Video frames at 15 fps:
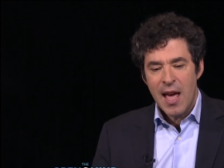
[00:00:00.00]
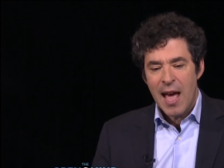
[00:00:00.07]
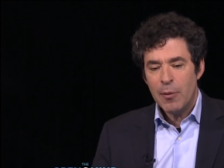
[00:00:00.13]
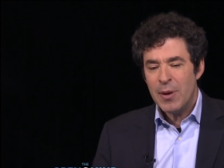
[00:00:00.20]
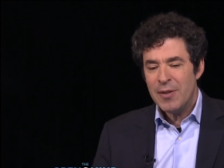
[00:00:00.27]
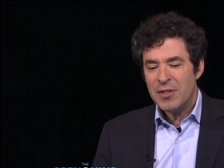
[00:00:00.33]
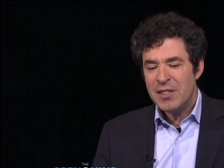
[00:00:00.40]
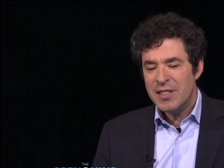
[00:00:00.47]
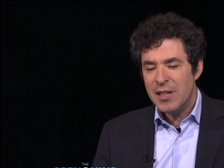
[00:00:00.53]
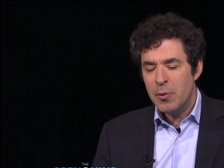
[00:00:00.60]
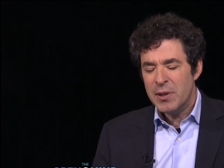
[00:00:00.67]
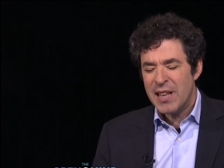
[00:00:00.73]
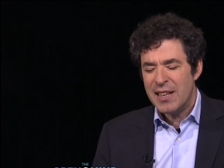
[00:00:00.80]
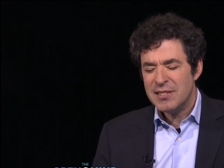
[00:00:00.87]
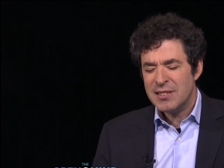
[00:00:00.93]
And we have to deal
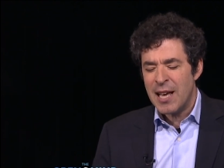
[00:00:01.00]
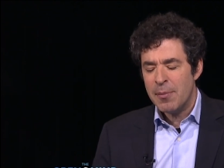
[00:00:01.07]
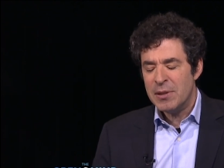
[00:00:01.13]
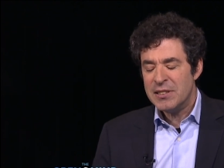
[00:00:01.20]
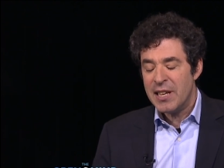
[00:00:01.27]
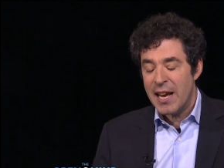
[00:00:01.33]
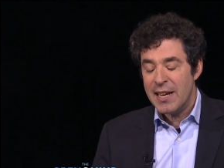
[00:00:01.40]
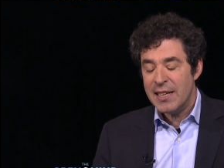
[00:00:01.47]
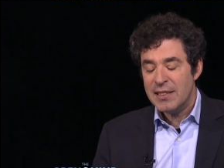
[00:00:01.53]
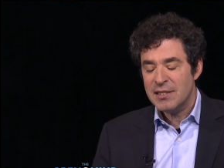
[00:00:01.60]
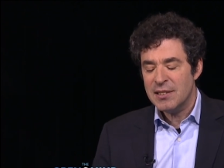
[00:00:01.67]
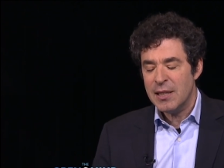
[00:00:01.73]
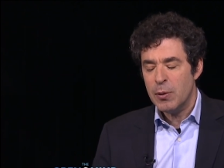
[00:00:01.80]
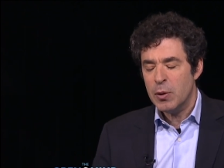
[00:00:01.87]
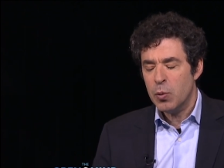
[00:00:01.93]
with that
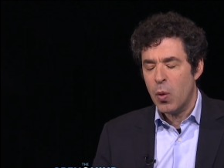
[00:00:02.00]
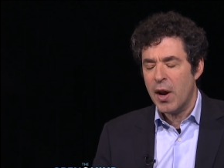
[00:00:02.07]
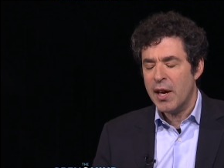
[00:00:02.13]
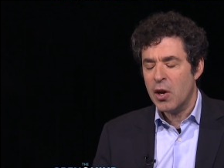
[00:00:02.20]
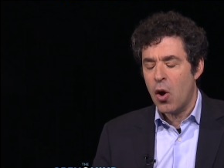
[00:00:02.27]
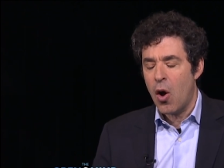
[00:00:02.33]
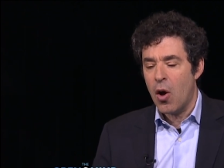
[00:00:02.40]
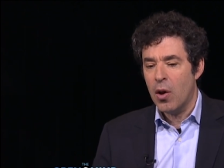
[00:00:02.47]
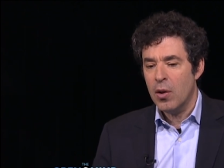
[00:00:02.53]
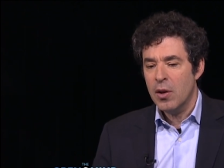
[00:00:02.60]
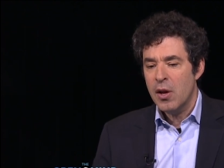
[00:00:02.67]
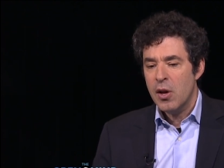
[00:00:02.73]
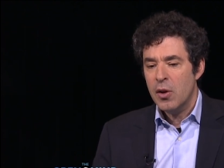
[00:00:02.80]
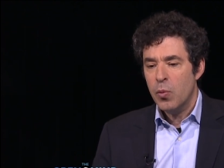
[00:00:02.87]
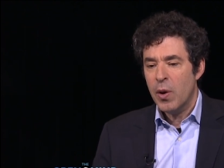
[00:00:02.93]
simultaneously with what I call,
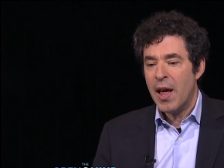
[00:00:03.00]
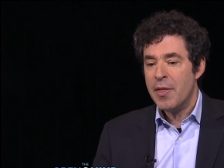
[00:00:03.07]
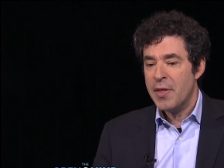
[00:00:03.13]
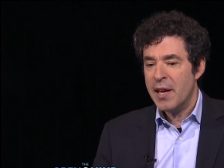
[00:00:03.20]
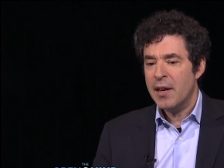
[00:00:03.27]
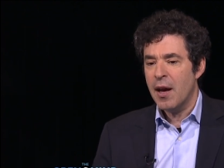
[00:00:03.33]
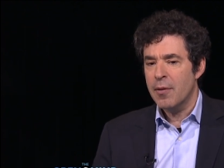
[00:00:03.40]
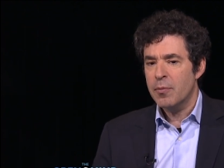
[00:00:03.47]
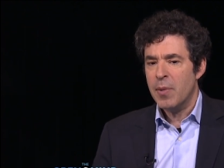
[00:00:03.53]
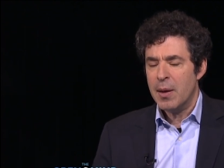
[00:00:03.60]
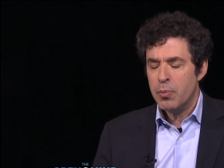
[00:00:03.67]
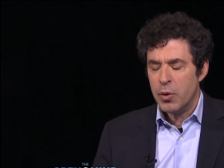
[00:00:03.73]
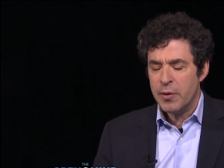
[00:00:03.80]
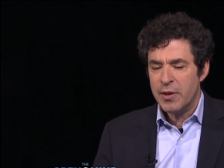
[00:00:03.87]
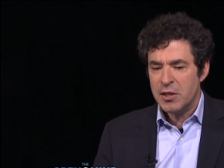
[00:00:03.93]
what I think of in my
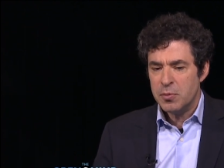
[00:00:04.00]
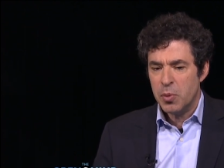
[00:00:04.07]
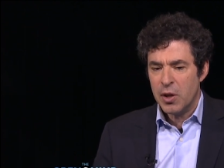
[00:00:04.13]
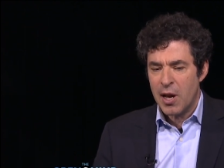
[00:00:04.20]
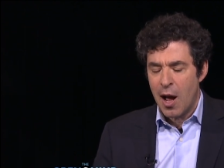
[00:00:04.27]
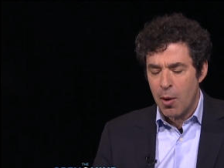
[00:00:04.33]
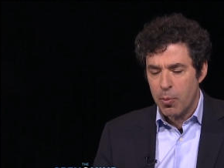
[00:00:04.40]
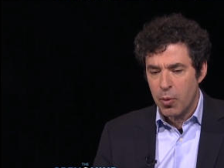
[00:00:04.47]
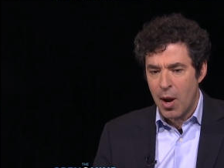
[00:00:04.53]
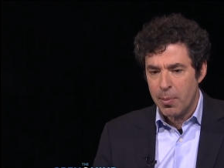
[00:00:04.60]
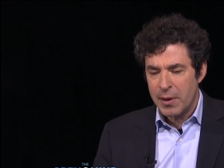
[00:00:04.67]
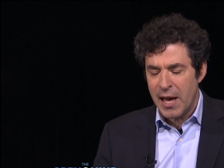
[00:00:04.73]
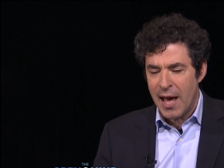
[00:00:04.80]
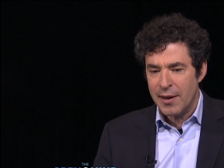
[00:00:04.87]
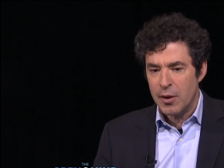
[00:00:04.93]
previous book, How
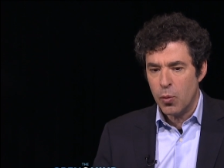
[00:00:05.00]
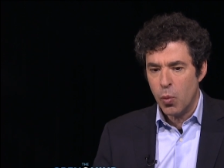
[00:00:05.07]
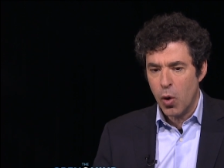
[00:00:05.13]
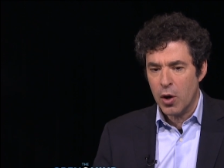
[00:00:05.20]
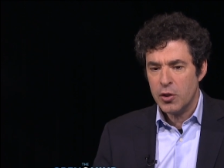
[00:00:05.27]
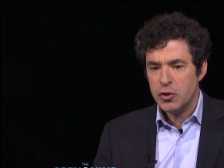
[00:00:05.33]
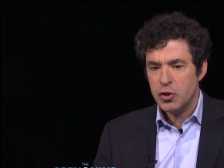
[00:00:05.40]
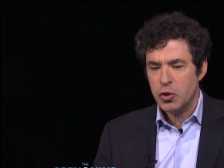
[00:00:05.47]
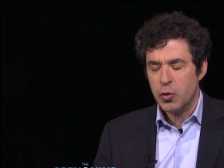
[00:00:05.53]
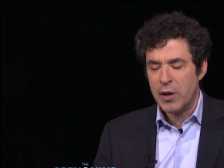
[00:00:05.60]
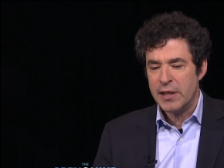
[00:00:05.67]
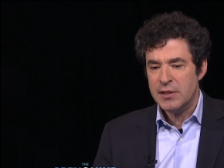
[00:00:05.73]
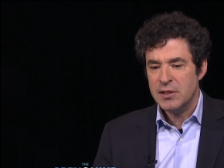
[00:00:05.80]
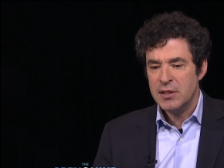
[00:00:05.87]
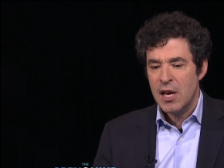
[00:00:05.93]
Propaganda Works
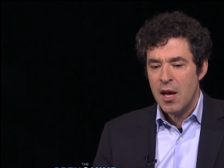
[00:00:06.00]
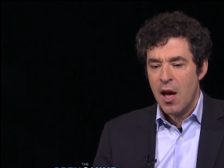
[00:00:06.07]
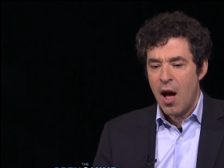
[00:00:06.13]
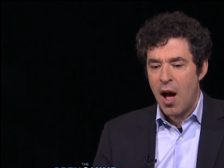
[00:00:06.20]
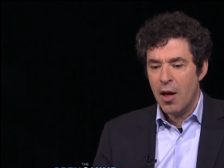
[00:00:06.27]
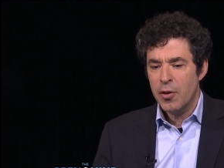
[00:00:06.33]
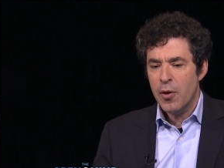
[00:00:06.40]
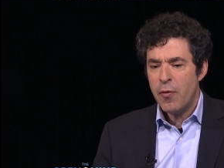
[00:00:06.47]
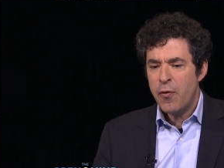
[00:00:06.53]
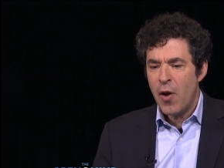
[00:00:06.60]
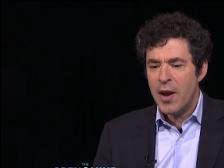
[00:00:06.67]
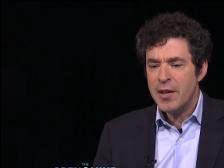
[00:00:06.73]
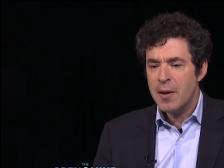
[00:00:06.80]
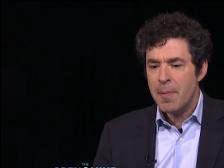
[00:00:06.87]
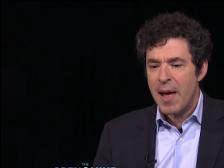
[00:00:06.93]
Treats, uh, the
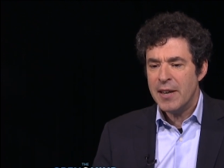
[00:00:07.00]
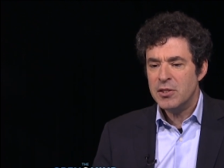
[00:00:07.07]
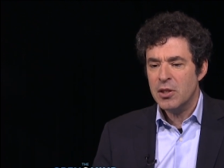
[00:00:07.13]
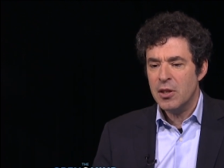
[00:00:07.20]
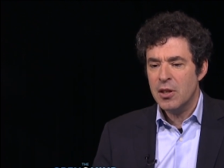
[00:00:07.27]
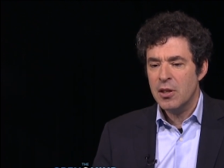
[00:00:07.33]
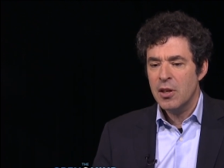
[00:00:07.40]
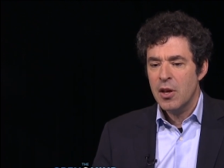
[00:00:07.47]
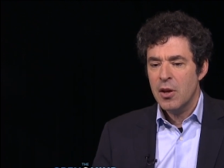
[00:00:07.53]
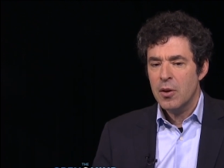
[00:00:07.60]
fundamental